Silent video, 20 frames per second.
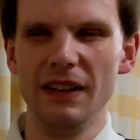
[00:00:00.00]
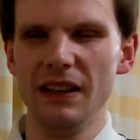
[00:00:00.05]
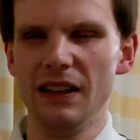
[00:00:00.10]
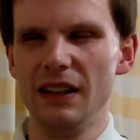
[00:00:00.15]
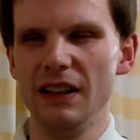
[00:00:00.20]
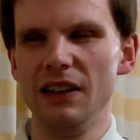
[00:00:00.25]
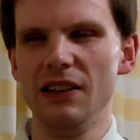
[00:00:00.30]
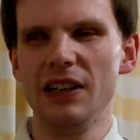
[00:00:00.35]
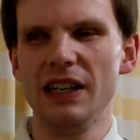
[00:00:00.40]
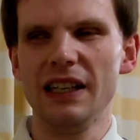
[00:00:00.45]

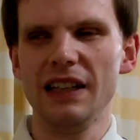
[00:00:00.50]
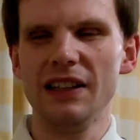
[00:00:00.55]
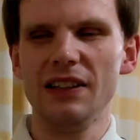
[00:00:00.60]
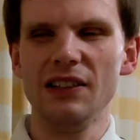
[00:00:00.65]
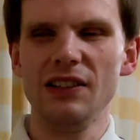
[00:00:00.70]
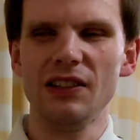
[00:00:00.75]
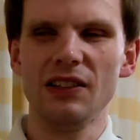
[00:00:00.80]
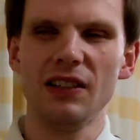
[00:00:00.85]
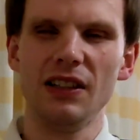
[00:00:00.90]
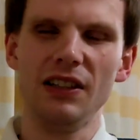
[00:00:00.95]
your hand that's
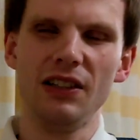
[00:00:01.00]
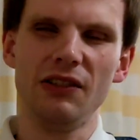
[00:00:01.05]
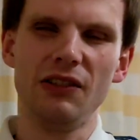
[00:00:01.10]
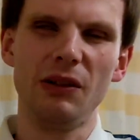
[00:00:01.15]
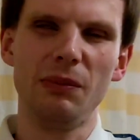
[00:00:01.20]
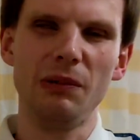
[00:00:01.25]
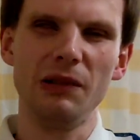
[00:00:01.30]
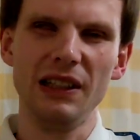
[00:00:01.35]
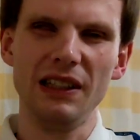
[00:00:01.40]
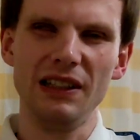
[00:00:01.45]
going to
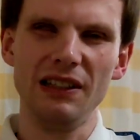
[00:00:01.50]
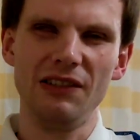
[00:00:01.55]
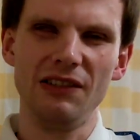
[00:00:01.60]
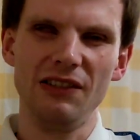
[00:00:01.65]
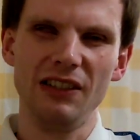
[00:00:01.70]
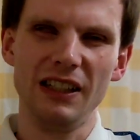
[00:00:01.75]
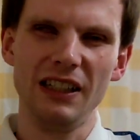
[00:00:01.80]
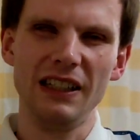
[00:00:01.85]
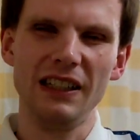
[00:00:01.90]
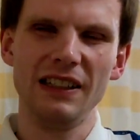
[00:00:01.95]
operate the
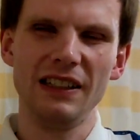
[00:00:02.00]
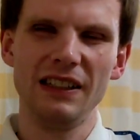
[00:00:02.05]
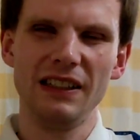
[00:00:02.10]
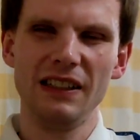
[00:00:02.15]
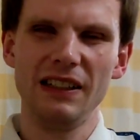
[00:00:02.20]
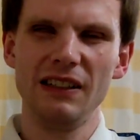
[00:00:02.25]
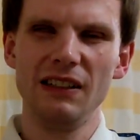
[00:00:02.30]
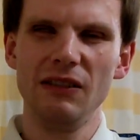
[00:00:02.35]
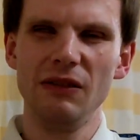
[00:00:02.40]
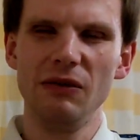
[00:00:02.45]
trigger
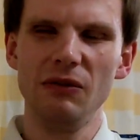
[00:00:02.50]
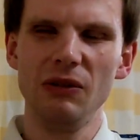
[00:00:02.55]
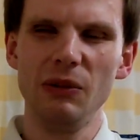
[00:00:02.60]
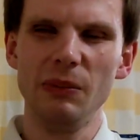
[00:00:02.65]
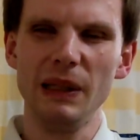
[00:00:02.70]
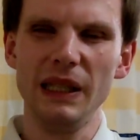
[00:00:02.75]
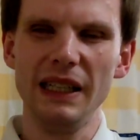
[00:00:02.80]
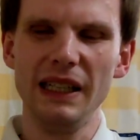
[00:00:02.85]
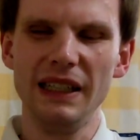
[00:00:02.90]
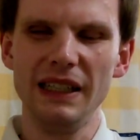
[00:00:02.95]
will
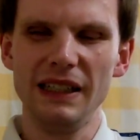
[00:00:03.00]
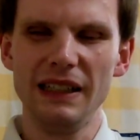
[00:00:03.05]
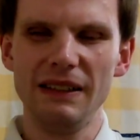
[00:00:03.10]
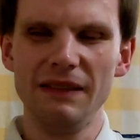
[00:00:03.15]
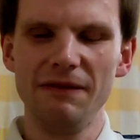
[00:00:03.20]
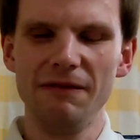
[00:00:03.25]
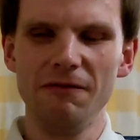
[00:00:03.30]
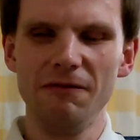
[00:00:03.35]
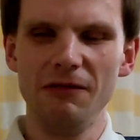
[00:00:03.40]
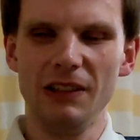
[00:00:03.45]
be
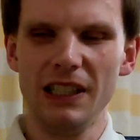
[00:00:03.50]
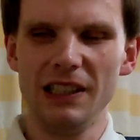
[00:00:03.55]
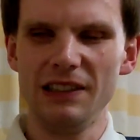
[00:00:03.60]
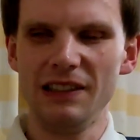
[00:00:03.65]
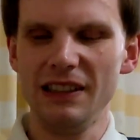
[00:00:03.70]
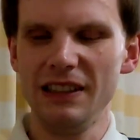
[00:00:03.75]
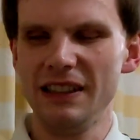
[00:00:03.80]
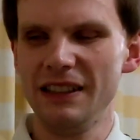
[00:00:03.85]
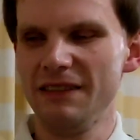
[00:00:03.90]
resting.